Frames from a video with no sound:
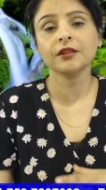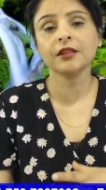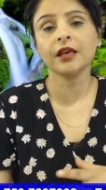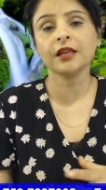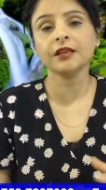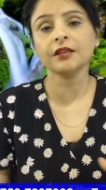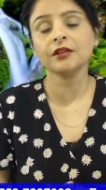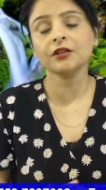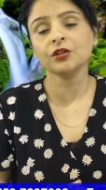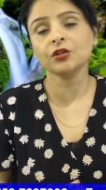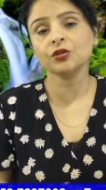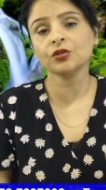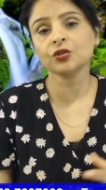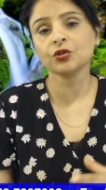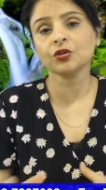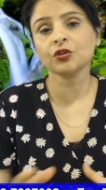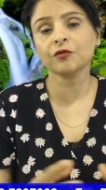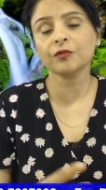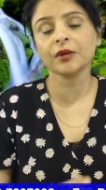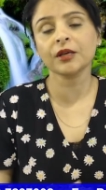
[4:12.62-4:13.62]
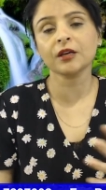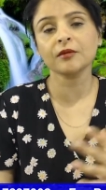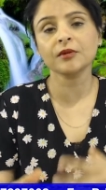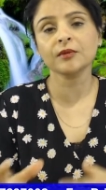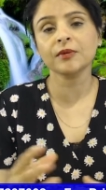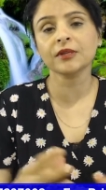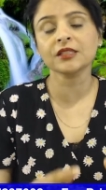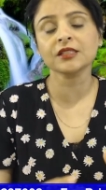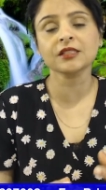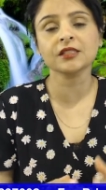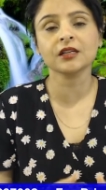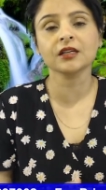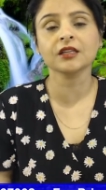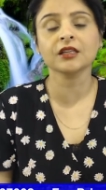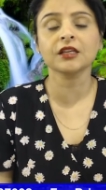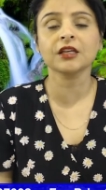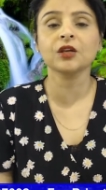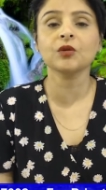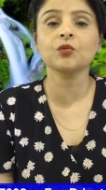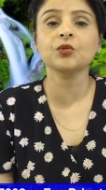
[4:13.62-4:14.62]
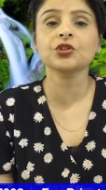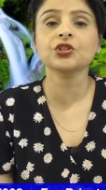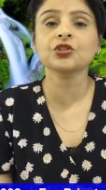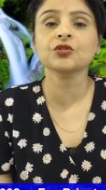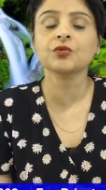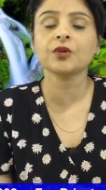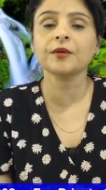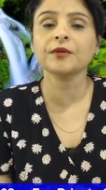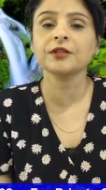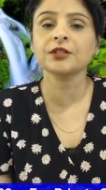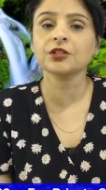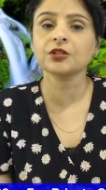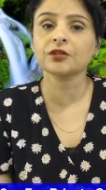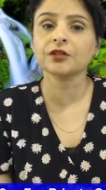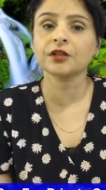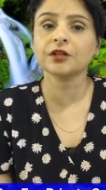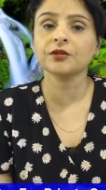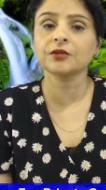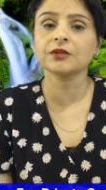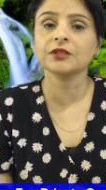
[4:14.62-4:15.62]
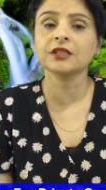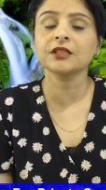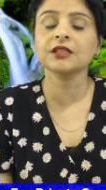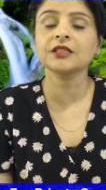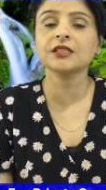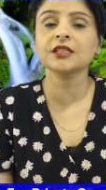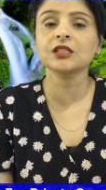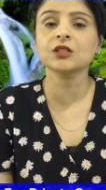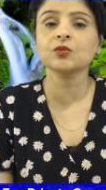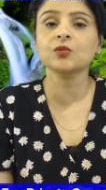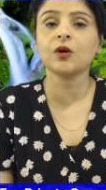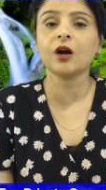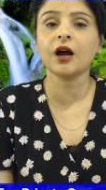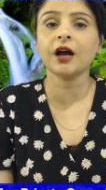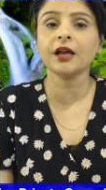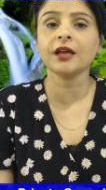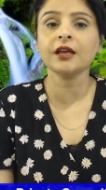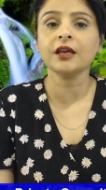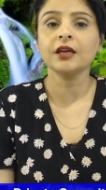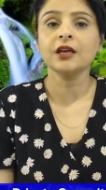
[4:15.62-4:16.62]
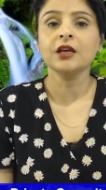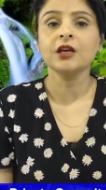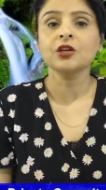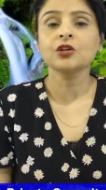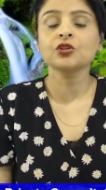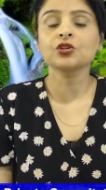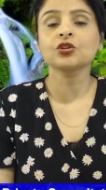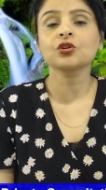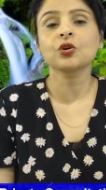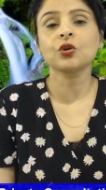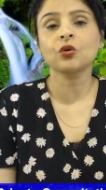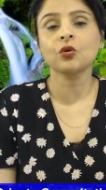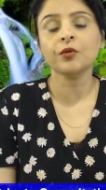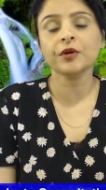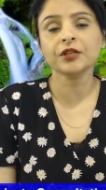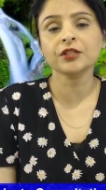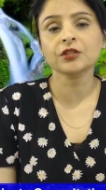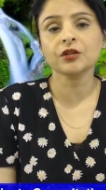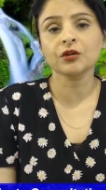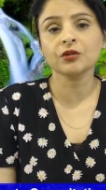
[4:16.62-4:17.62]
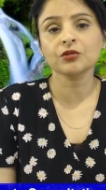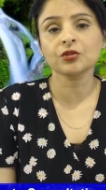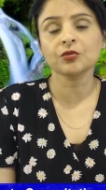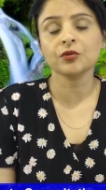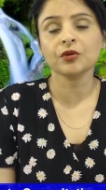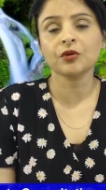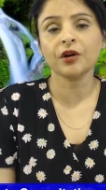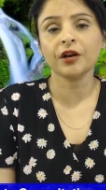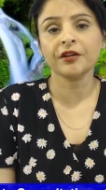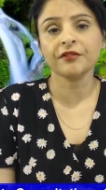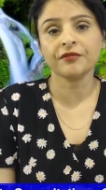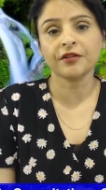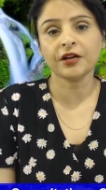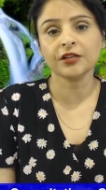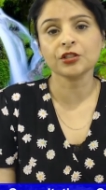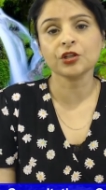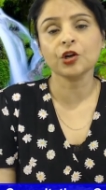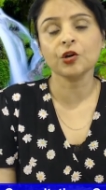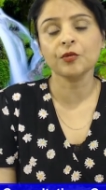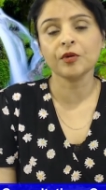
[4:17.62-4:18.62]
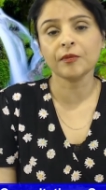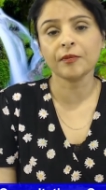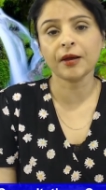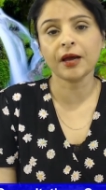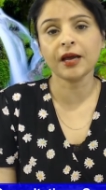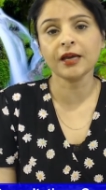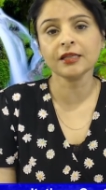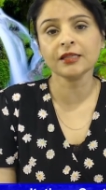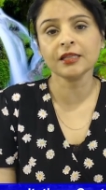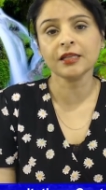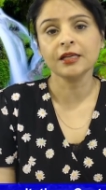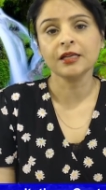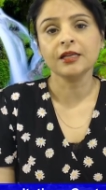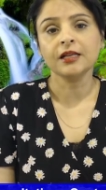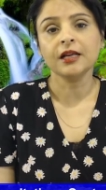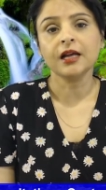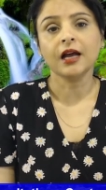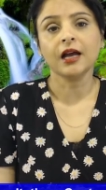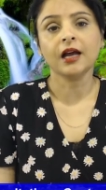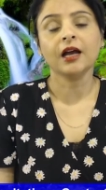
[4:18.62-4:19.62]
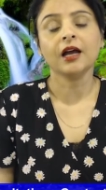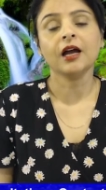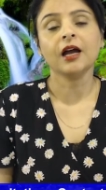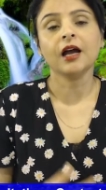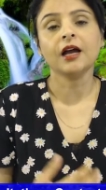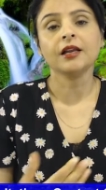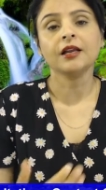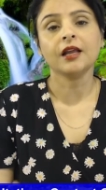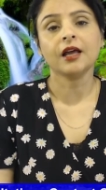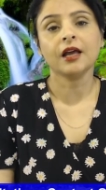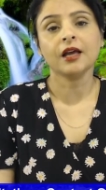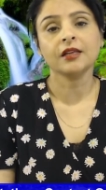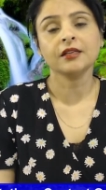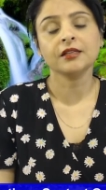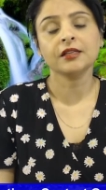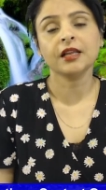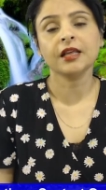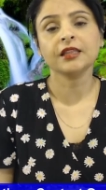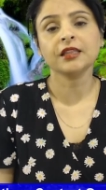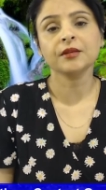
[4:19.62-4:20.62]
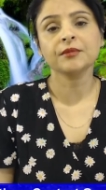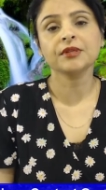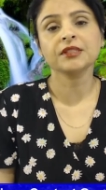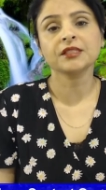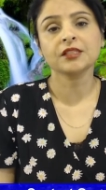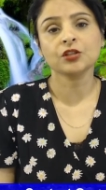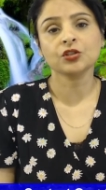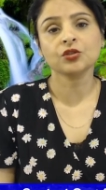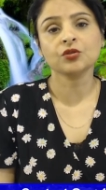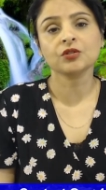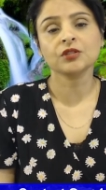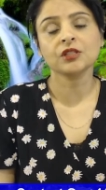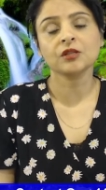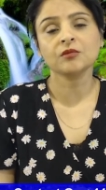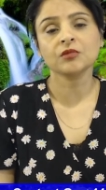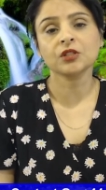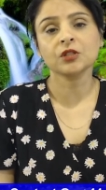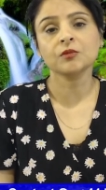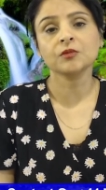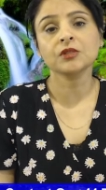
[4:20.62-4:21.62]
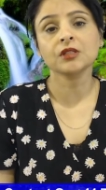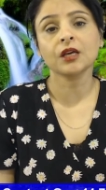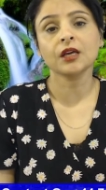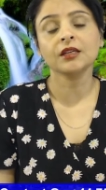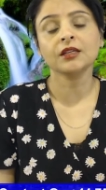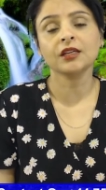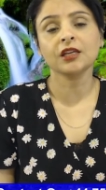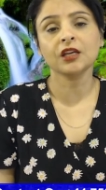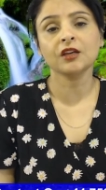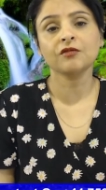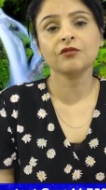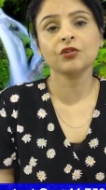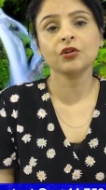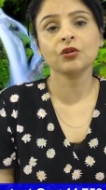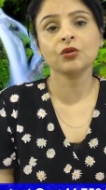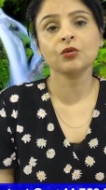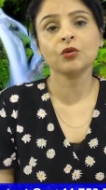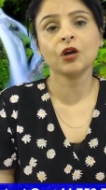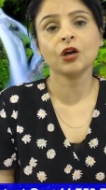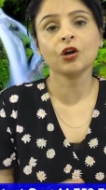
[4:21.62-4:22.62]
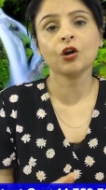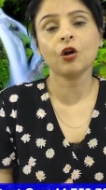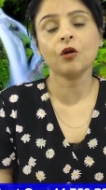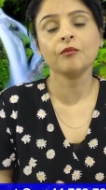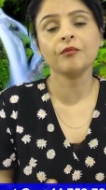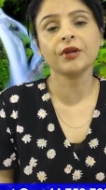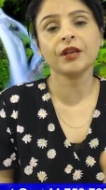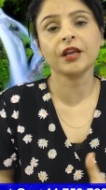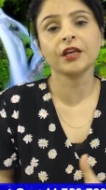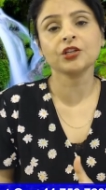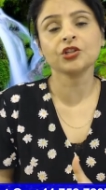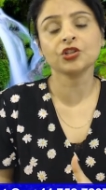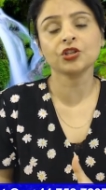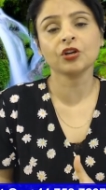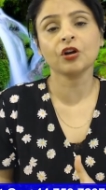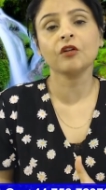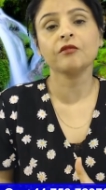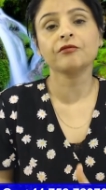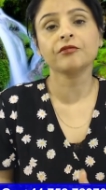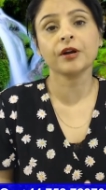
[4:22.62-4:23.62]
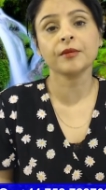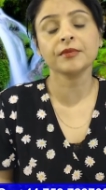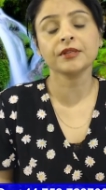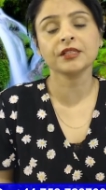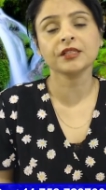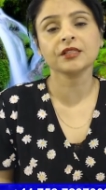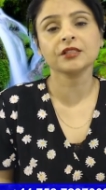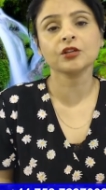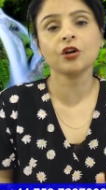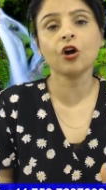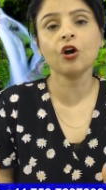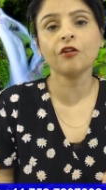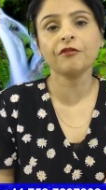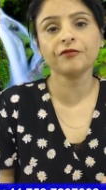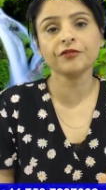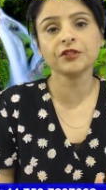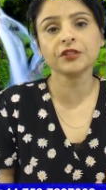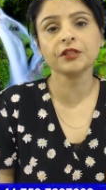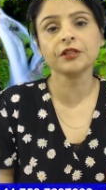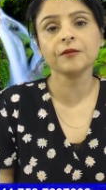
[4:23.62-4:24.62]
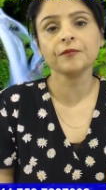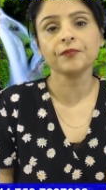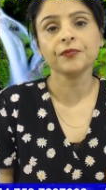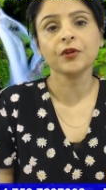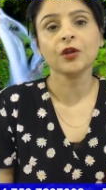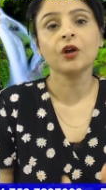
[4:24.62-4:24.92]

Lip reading: then you sort of become a bit stuck thinking, which remedy should I use? And this is why you should always go to a qualified homeopath and let them assess your symptoms and give you a combination of remedies. Often,